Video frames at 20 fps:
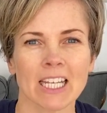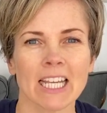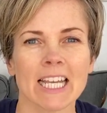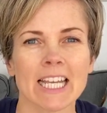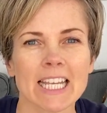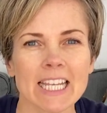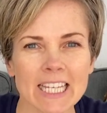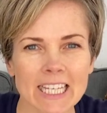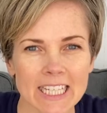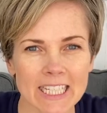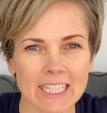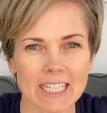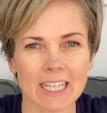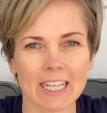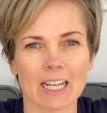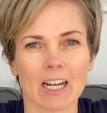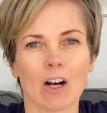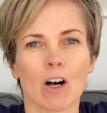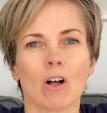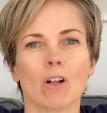
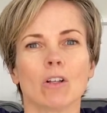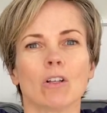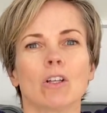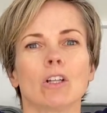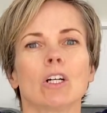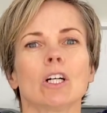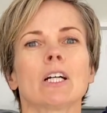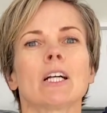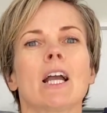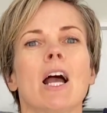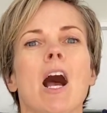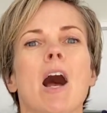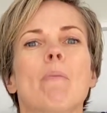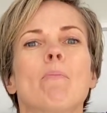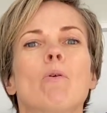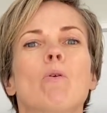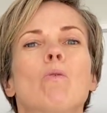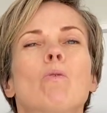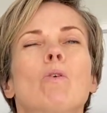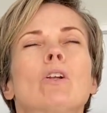Inhale, look up
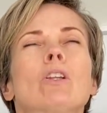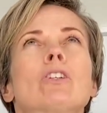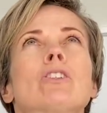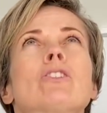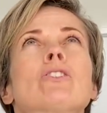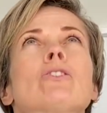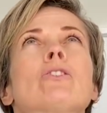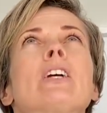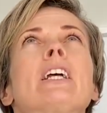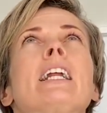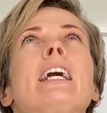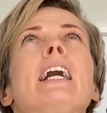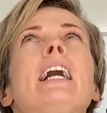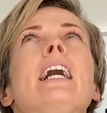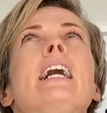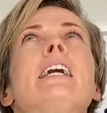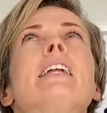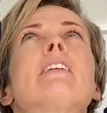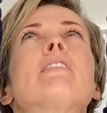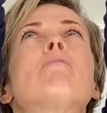or look straight
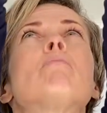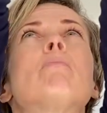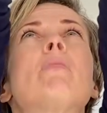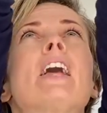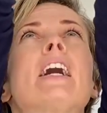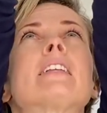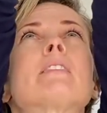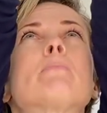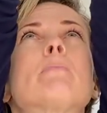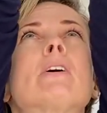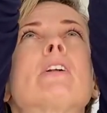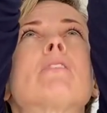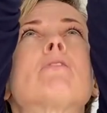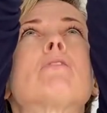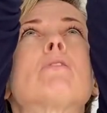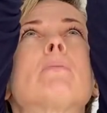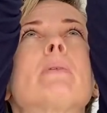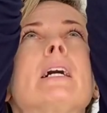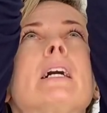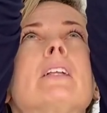ahead. That's better for
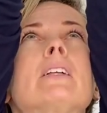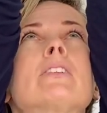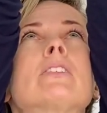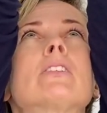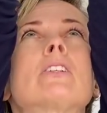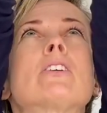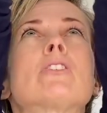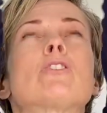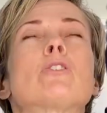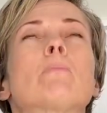balance. Touch your